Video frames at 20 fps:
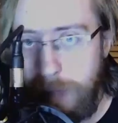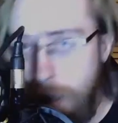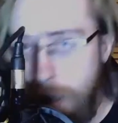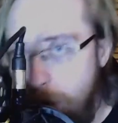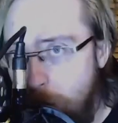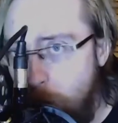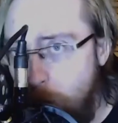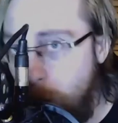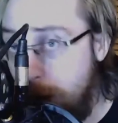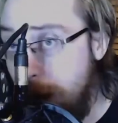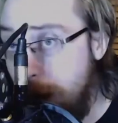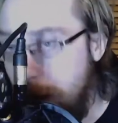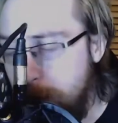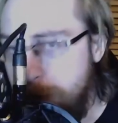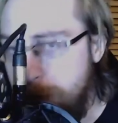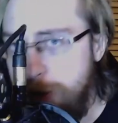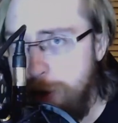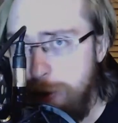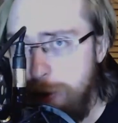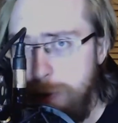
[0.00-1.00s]
Well, that was
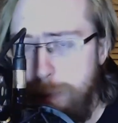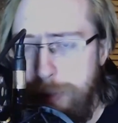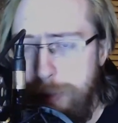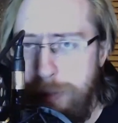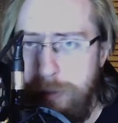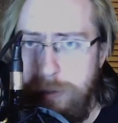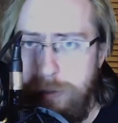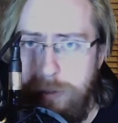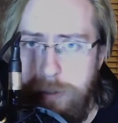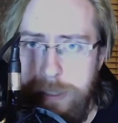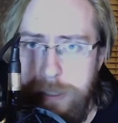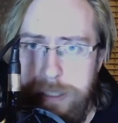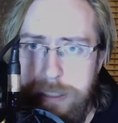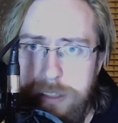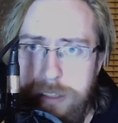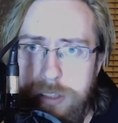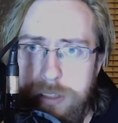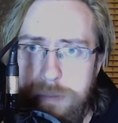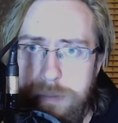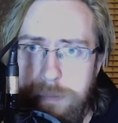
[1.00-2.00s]
just pure
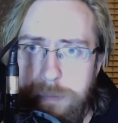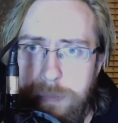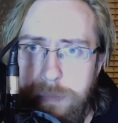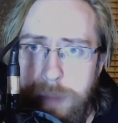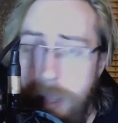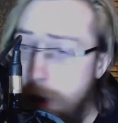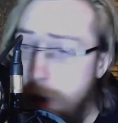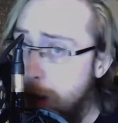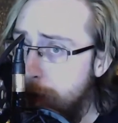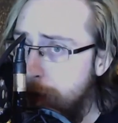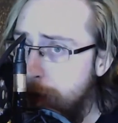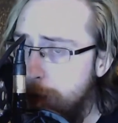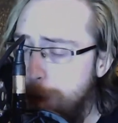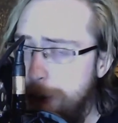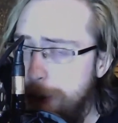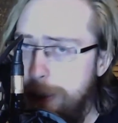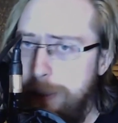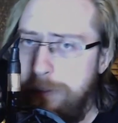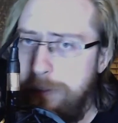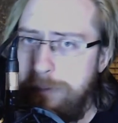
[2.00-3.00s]
cringe.
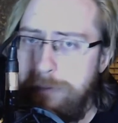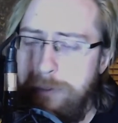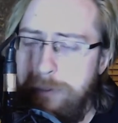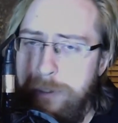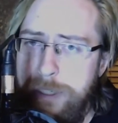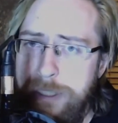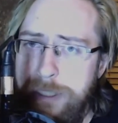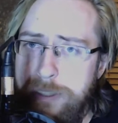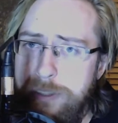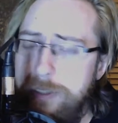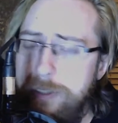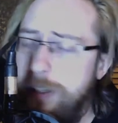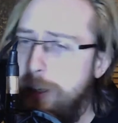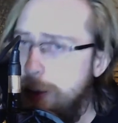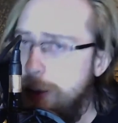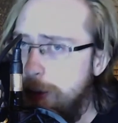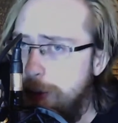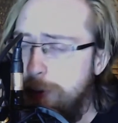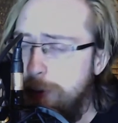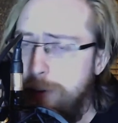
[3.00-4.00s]
Speaking of cringe,
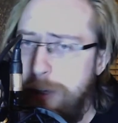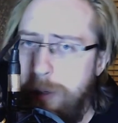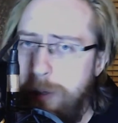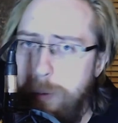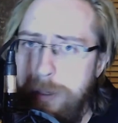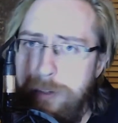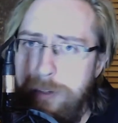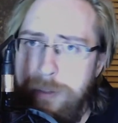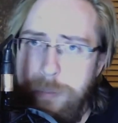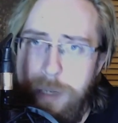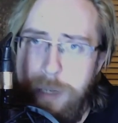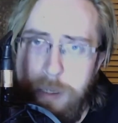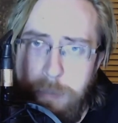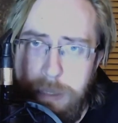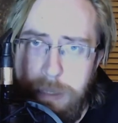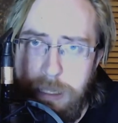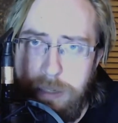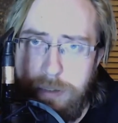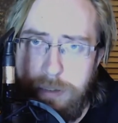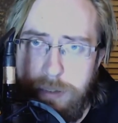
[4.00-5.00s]
the segue to my
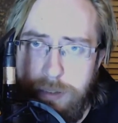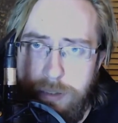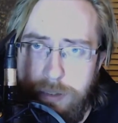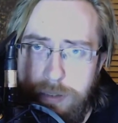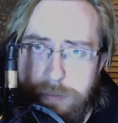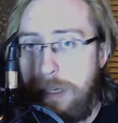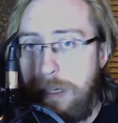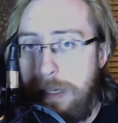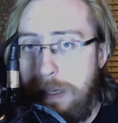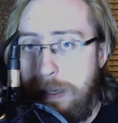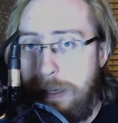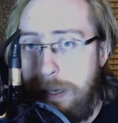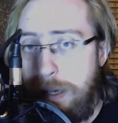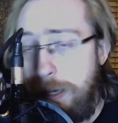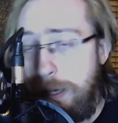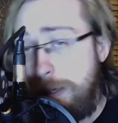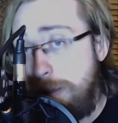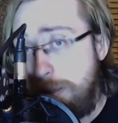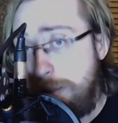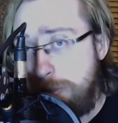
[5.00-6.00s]
plugs.
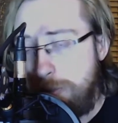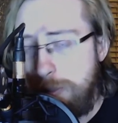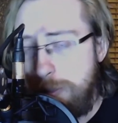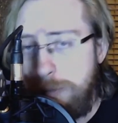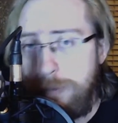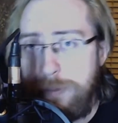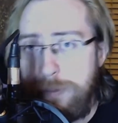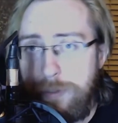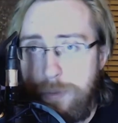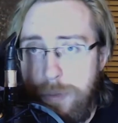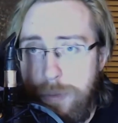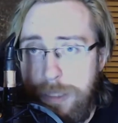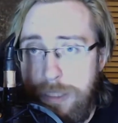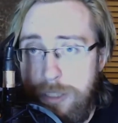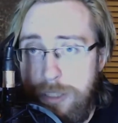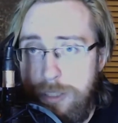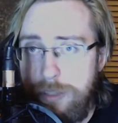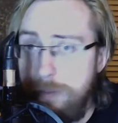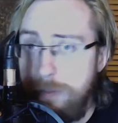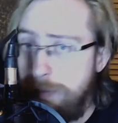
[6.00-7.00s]
Hey, I stream on
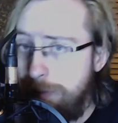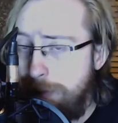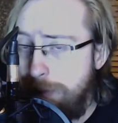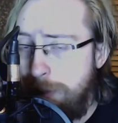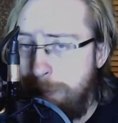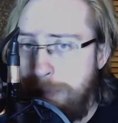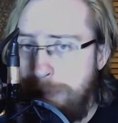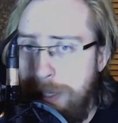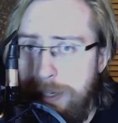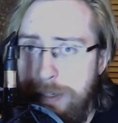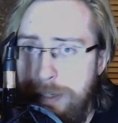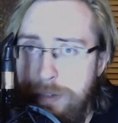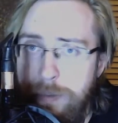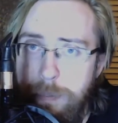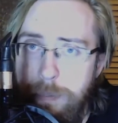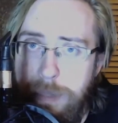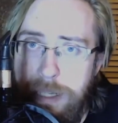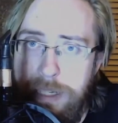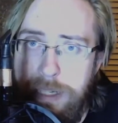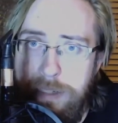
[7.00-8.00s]
Twitch some days
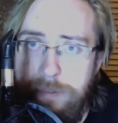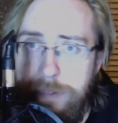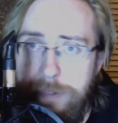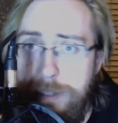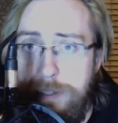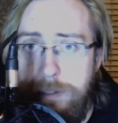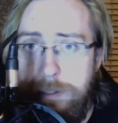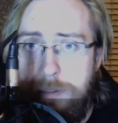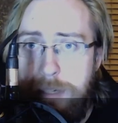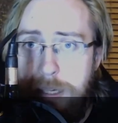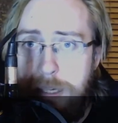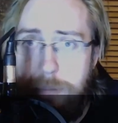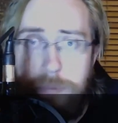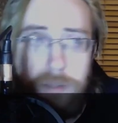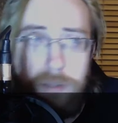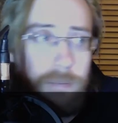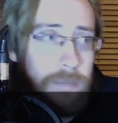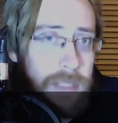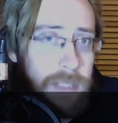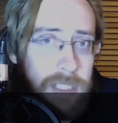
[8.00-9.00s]
playing video games
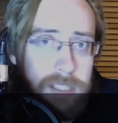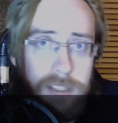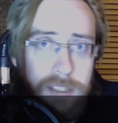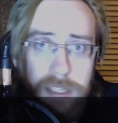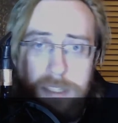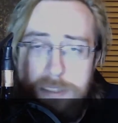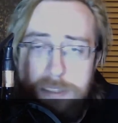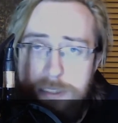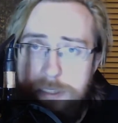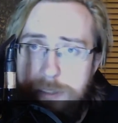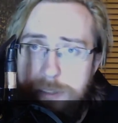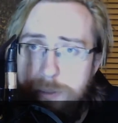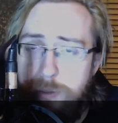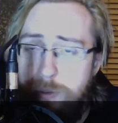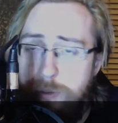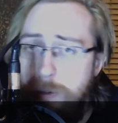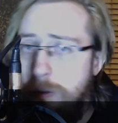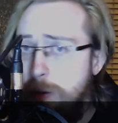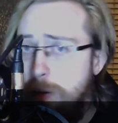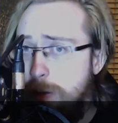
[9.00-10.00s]
and may occasionally
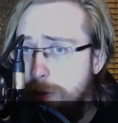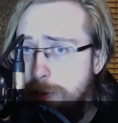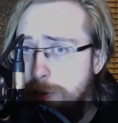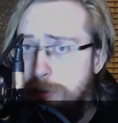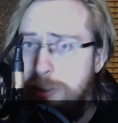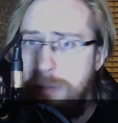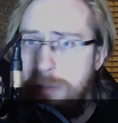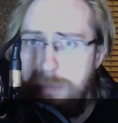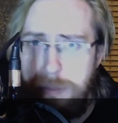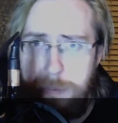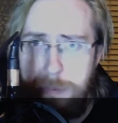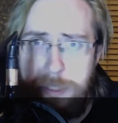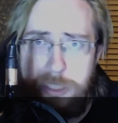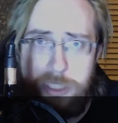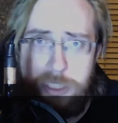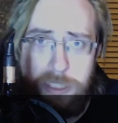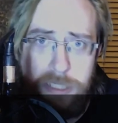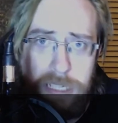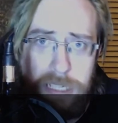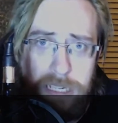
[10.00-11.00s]
draw art. You should probably
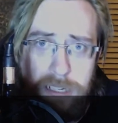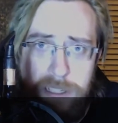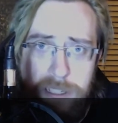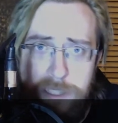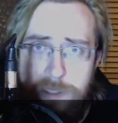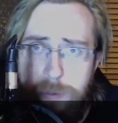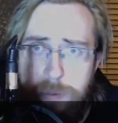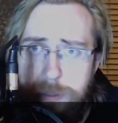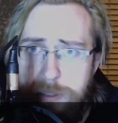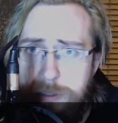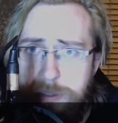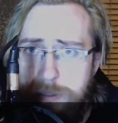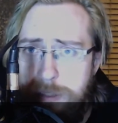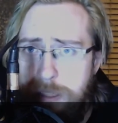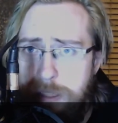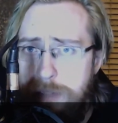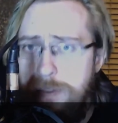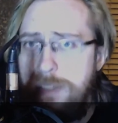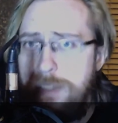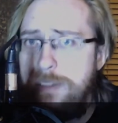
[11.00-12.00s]
check it out at
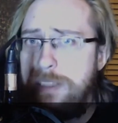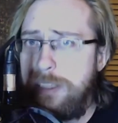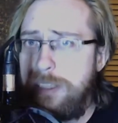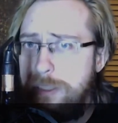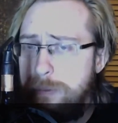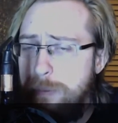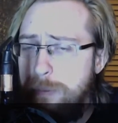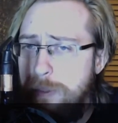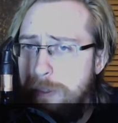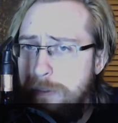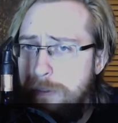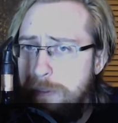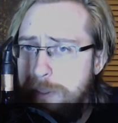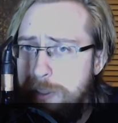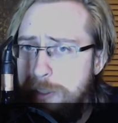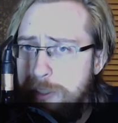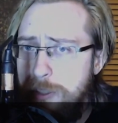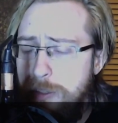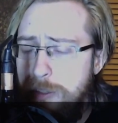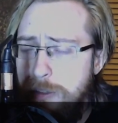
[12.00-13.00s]

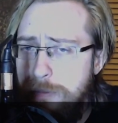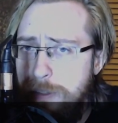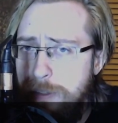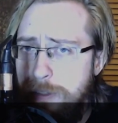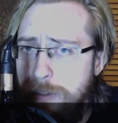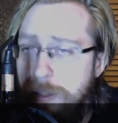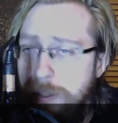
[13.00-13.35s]
twitch.tv/MarvellousJarvis.